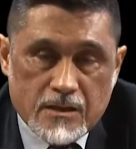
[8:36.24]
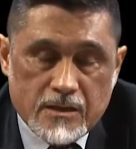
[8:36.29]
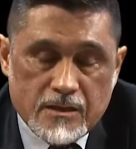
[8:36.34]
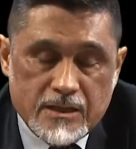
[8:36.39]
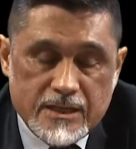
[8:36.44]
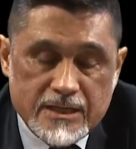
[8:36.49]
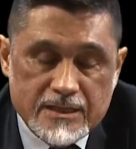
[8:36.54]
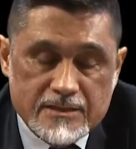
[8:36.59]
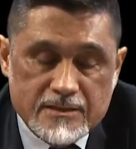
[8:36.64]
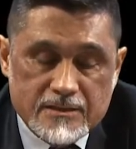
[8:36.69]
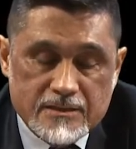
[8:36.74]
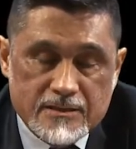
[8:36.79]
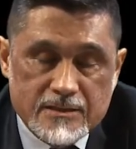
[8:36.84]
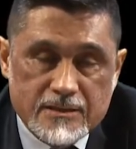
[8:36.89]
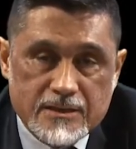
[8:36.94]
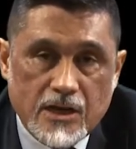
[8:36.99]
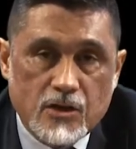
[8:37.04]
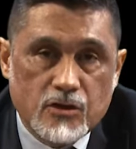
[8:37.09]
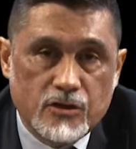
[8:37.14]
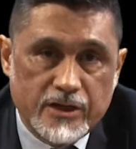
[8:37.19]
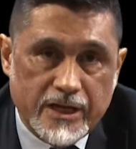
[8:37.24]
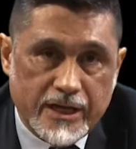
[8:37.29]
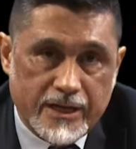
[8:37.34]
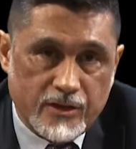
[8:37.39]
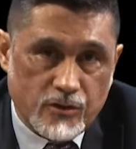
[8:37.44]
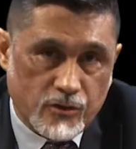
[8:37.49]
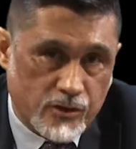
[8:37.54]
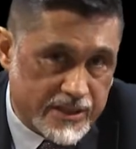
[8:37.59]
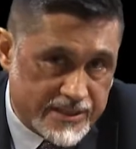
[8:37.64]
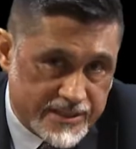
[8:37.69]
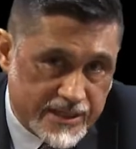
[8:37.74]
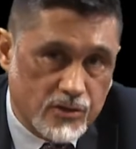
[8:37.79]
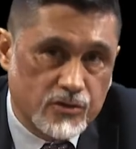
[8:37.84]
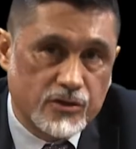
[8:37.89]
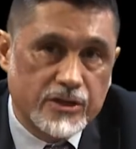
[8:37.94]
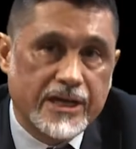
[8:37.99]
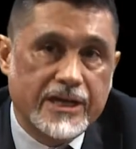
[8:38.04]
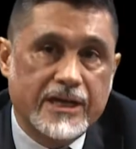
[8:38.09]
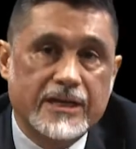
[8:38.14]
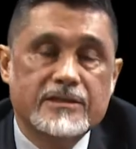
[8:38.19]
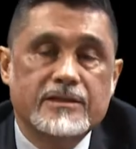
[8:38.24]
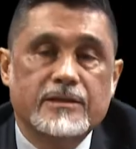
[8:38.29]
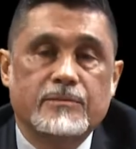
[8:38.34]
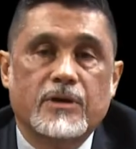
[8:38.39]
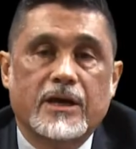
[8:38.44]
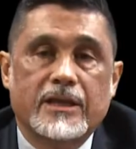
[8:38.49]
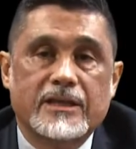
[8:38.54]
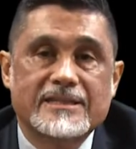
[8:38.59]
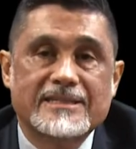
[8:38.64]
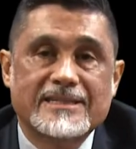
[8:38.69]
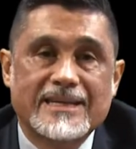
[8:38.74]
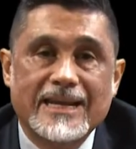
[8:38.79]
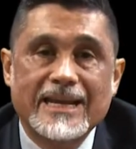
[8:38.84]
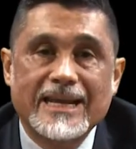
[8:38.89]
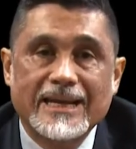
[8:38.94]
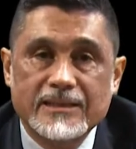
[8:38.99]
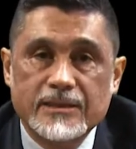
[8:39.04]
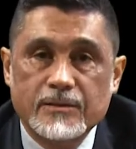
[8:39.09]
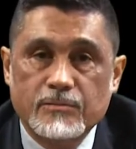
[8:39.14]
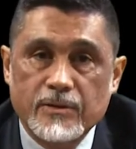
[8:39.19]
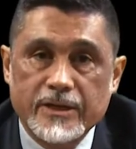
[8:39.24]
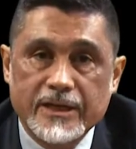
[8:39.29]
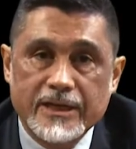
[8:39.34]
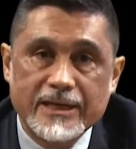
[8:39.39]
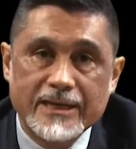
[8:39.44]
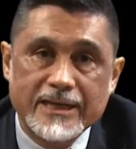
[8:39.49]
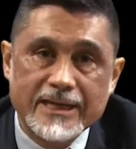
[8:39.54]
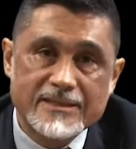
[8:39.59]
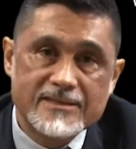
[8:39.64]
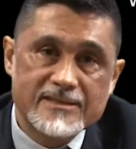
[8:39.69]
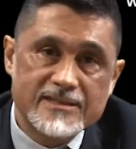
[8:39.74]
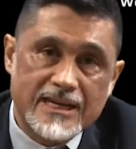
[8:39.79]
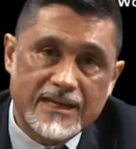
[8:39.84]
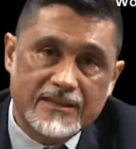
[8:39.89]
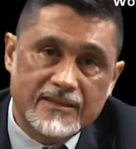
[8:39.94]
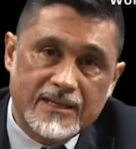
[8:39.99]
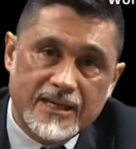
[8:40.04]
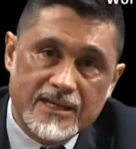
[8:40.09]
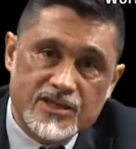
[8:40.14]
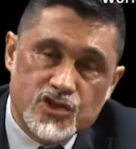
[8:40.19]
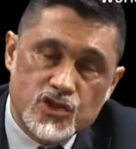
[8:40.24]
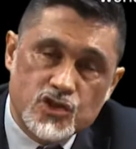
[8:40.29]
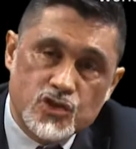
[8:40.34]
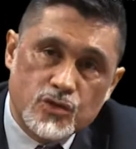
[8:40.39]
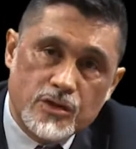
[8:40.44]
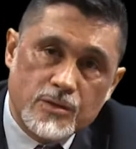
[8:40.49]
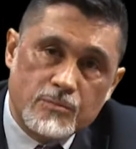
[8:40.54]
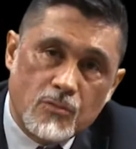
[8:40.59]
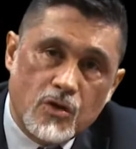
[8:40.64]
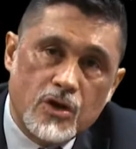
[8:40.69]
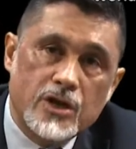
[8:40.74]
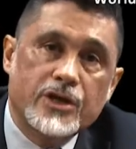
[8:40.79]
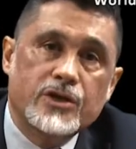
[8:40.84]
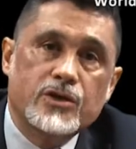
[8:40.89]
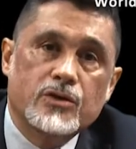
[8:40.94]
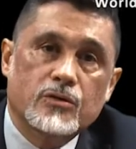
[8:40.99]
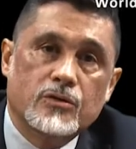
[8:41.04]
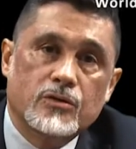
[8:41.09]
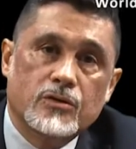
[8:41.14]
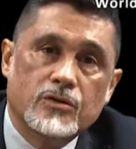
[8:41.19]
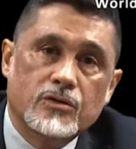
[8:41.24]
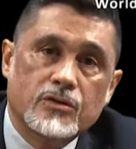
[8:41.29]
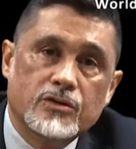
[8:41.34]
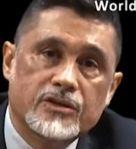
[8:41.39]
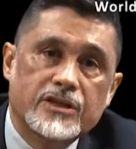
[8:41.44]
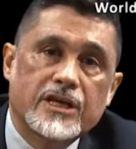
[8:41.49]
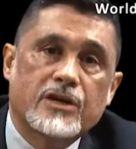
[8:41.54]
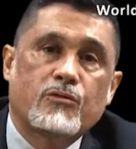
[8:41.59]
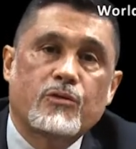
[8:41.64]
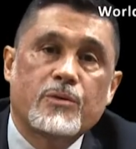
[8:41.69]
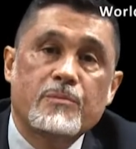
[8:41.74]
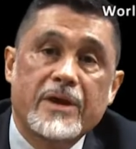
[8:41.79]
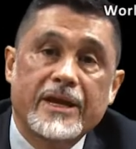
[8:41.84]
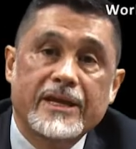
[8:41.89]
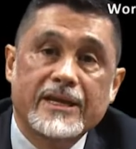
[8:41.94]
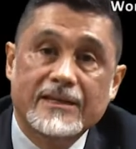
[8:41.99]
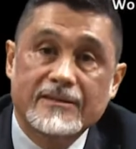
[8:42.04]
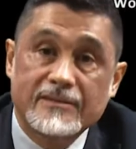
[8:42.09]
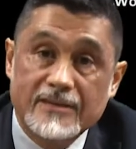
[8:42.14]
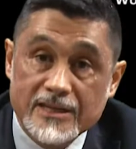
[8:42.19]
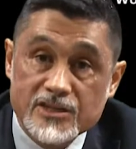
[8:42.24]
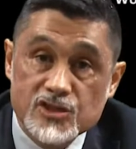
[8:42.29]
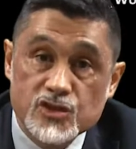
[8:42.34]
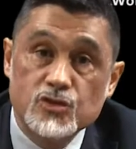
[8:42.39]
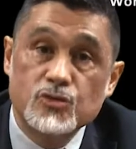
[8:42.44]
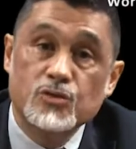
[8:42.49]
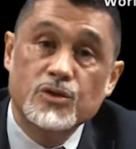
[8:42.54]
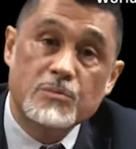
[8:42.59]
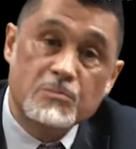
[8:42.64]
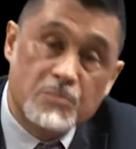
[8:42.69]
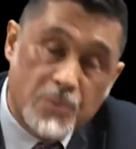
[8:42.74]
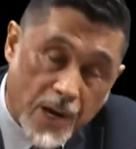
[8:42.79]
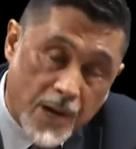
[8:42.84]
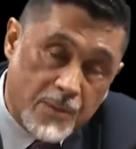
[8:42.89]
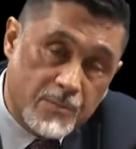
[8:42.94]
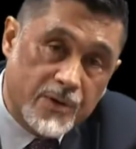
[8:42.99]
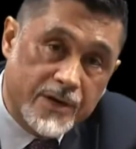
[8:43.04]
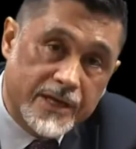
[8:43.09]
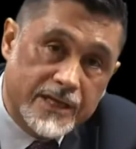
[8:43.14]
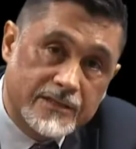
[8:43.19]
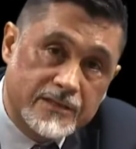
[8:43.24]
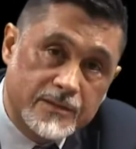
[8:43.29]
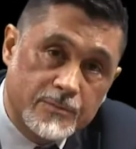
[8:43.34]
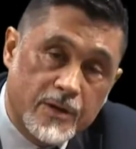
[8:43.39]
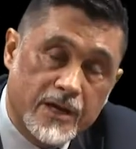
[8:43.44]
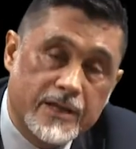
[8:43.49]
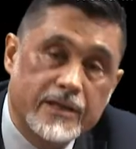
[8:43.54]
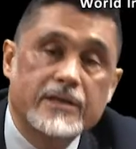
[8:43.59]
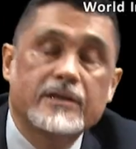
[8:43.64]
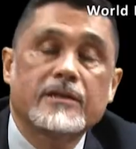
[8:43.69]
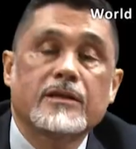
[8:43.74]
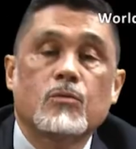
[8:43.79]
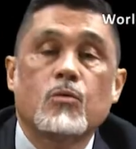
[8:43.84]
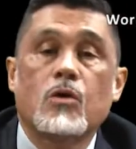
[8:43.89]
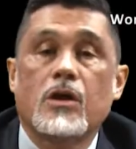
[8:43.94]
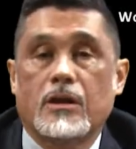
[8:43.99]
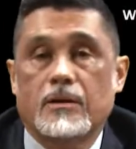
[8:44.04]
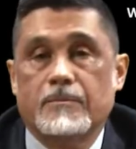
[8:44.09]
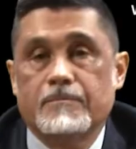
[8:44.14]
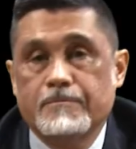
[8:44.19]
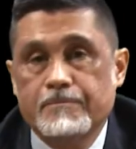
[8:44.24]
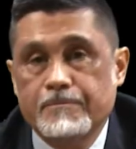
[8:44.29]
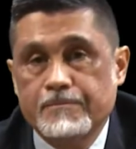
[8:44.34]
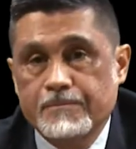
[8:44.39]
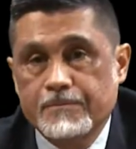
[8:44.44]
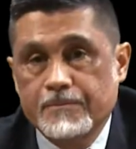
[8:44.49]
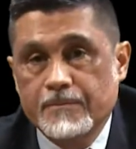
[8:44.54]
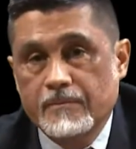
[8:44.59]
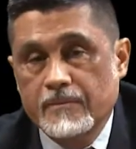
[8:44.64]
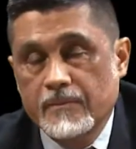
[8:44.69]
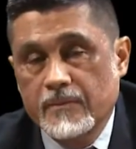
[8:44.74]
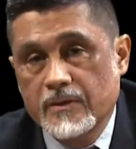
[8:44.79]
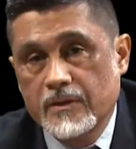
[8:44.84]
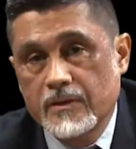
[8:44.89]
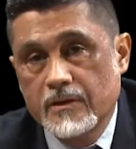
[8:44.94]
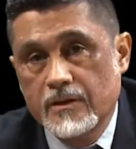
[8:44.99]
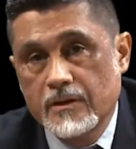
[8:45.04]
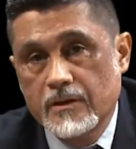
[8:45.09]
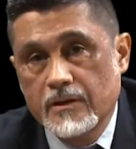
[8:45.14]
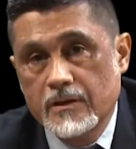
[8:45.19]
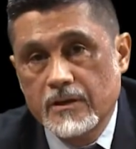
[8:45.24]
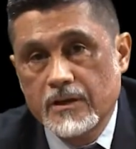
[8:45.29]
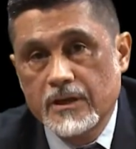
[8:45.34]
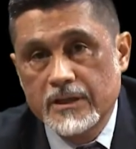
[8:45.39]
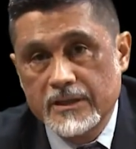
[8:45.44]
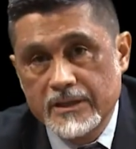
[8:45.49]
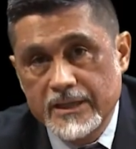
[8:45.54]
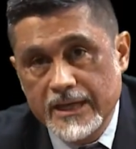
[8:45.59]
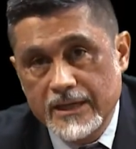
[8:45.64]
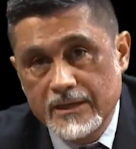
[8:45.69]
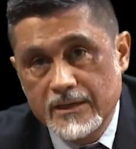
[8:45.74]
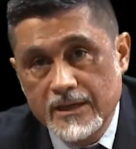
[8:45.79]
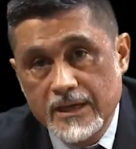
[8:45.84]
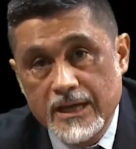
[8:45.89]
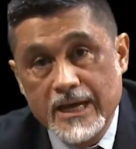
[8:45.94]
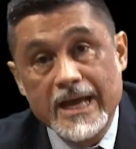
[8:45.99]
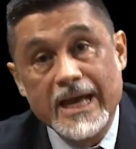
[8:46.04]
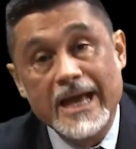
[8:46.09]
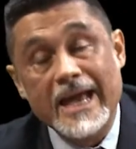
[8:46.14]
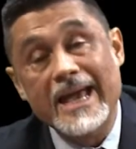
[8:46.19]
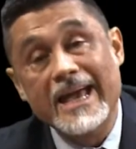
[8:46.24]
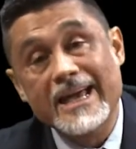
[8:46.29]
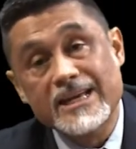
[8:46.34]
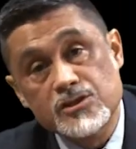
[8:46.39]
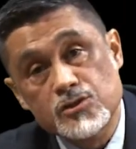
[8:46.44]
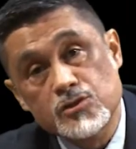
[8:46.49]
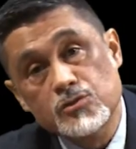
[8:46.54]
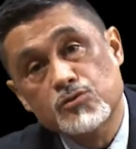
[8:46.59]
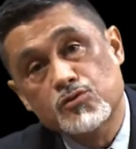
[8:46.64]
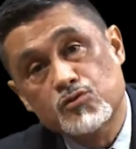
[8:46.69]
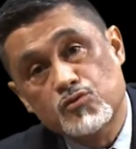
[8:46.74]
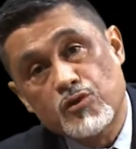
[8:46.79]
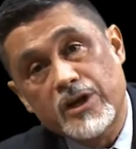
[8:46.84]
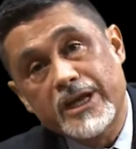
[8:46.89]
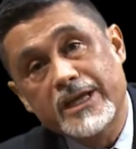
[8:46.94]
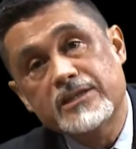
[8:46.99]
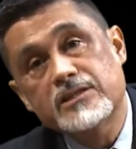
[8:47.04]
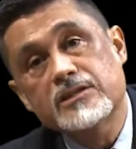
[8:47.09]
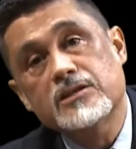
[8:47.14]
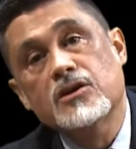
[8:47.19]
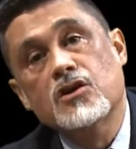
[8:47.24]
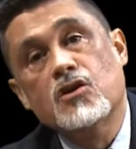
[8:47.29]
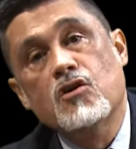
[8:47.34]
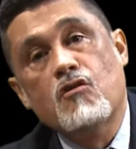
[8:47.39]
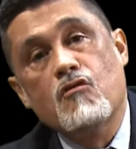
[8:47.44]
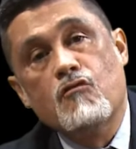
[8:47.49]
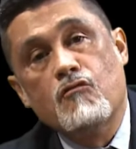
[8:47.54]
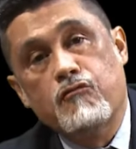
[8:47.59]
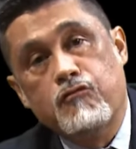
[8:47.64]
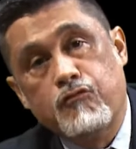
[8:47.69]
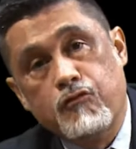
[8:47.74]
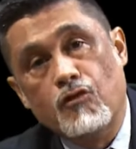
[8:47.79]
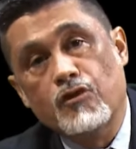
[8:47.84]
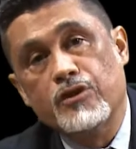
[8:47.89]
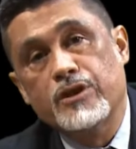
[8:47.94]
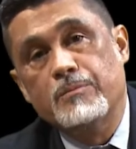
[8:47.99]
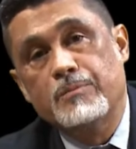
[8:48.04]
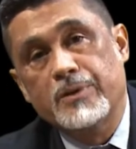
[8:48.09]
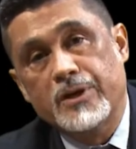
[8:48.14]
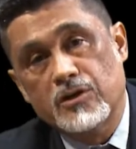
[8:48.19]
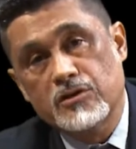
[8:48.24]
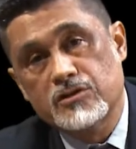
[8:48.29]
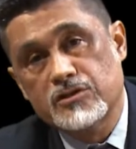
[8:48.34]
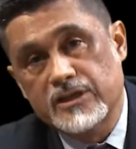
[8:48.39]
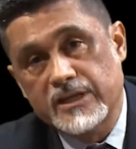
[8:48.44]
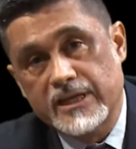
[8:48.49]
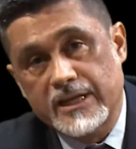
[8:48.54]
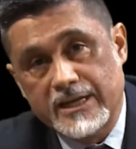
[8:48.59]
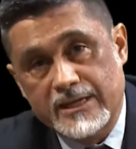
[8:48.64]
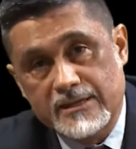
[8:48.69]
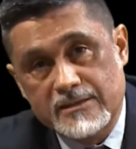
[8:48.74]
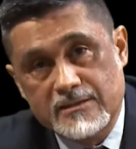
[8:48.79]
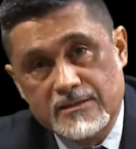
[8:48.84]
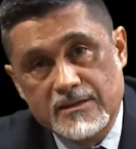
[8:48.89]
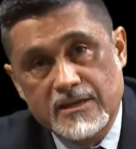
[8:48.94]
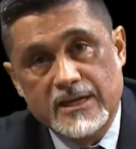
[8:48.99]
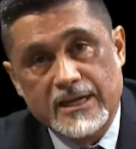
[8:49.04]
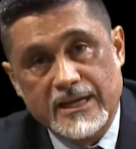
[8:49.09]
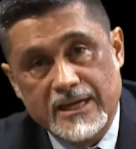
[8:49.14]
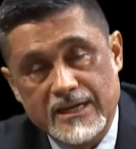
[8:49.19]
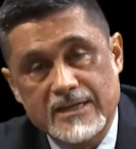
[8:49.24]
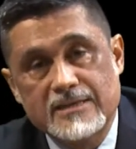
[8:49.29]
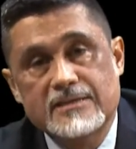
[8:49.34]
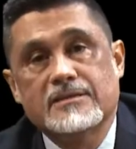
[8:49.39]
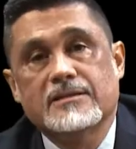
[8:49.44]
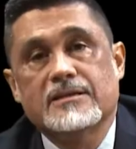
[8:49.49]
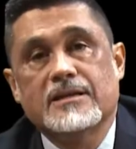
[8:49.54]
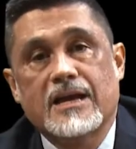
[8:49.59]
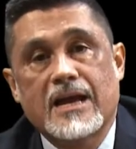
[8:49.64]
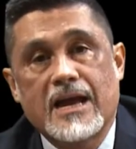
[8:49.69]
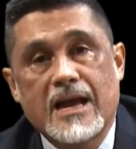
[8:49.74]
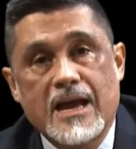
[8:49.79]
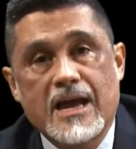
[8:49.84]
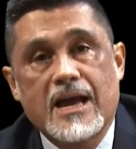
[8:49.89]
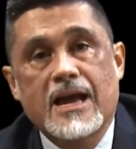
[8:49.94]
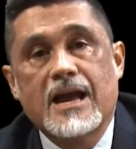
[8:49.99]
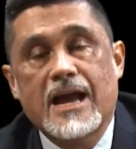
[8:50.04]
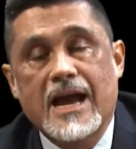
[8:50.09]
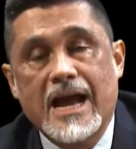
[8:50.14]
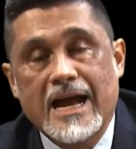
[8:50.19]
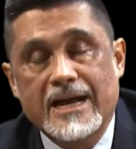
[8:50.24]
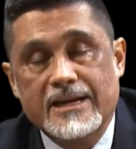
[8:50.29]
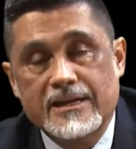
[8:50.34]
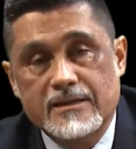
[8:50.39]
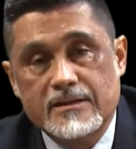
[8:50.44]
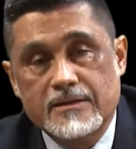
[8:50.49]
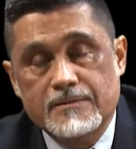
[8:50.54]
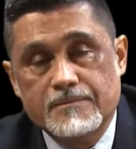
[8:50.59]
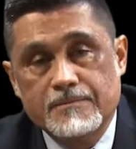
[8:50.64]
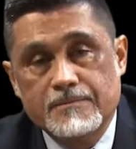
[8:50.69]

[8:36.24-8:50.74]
This secondary antibody selectively gets attached to the molecule that remain attached to the primary antibody in the well. Then a substrate for the peroxidase is added.